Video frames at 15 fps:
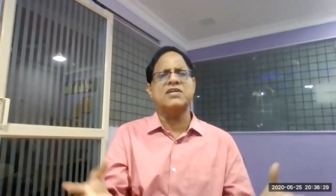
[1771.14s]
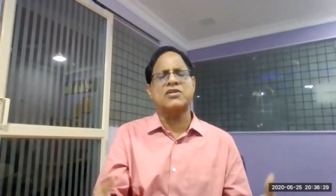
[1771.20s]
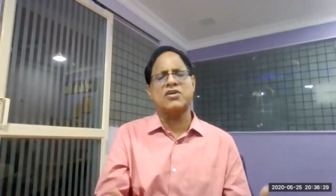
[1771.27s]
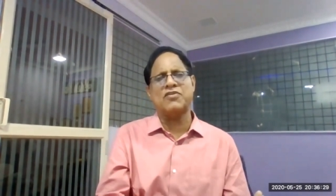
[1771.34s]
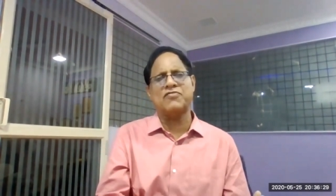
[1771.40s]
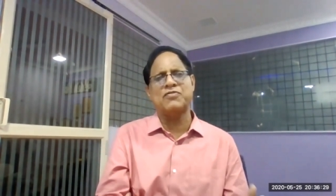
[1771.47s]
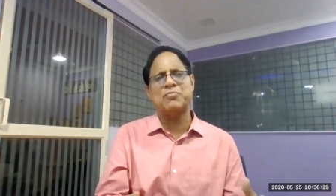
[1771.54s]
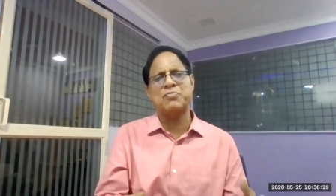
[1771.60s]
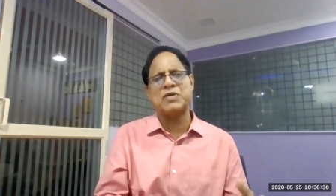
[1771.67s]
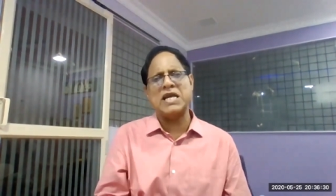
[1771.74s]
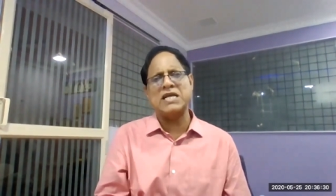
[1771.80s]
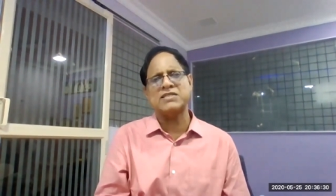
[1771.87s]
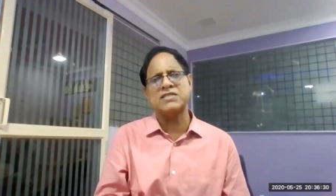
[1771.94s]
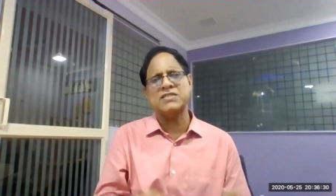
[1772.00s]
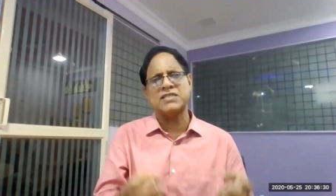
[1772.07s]
uh, of the
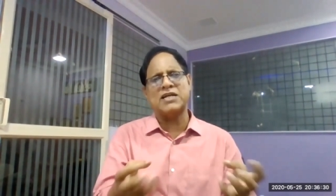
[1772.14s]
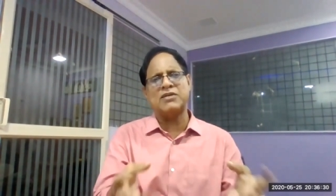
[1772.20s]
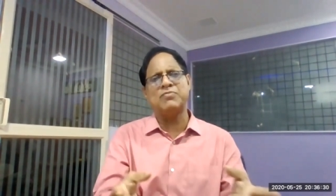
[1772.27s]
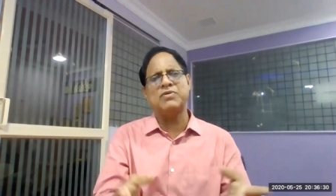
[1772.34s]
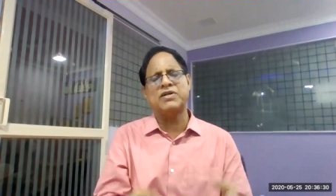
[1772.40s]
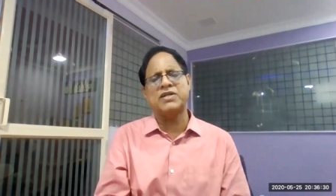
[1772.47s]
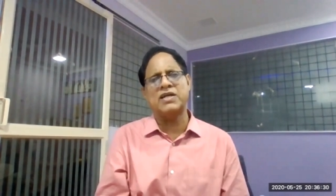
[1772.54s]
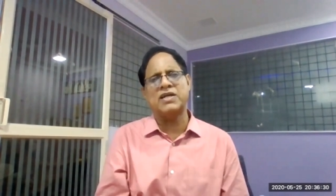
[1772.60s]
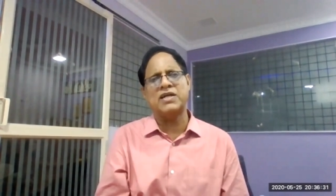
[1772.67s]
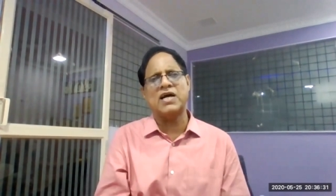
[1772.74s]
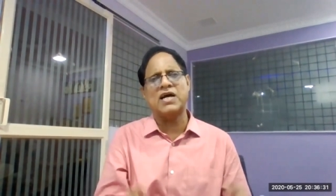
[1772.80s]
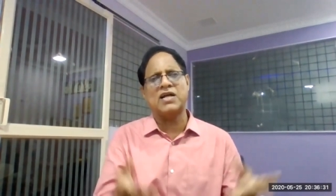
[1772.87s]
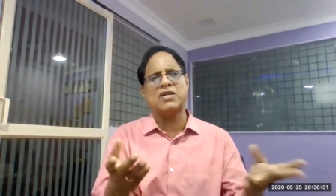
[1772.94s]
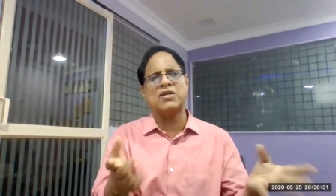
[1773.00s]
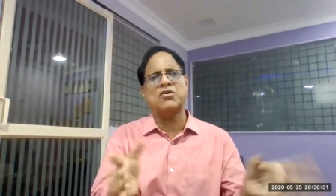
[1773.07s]
cases admitted
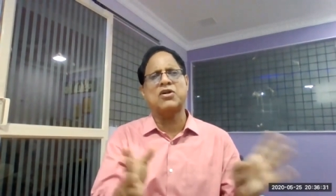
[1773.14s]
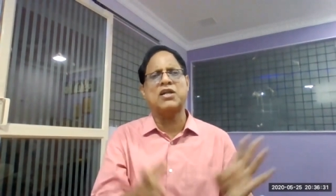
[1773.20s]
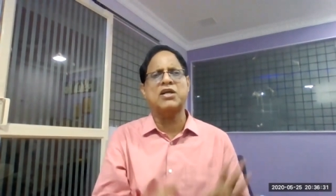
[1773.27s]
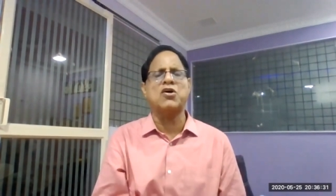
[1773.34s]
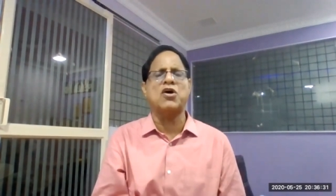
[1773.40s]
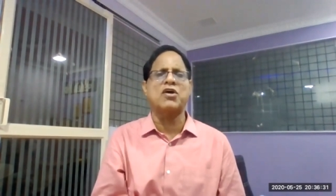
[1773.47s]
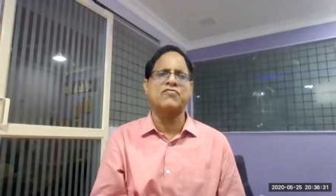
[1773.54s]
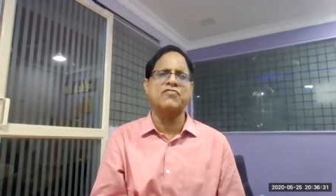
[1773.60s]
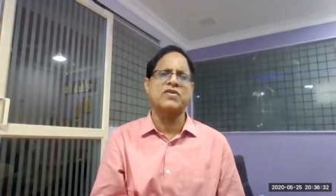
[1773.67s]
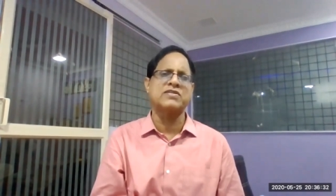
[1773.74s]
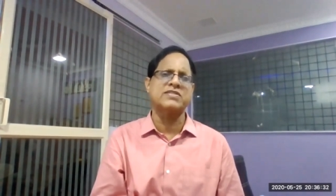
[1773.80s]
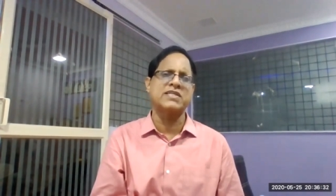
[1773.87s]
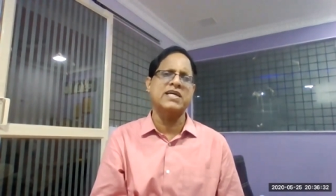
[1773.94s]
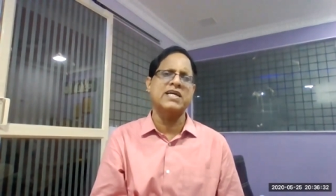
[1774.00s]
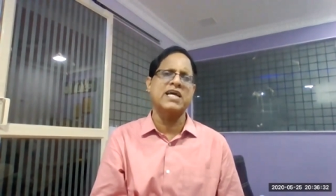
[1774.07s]
are only gone for
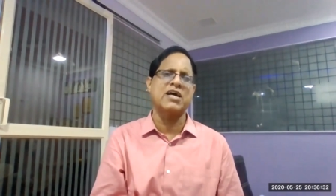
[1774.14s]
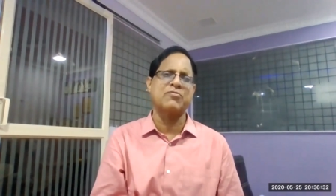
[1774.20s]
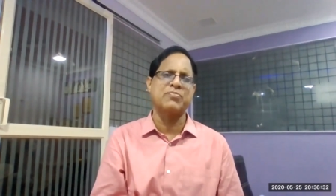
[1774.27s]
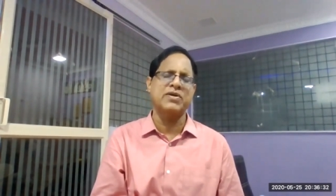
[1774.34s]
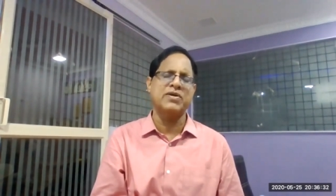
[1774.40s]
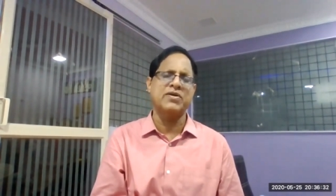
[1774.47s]
CIRP.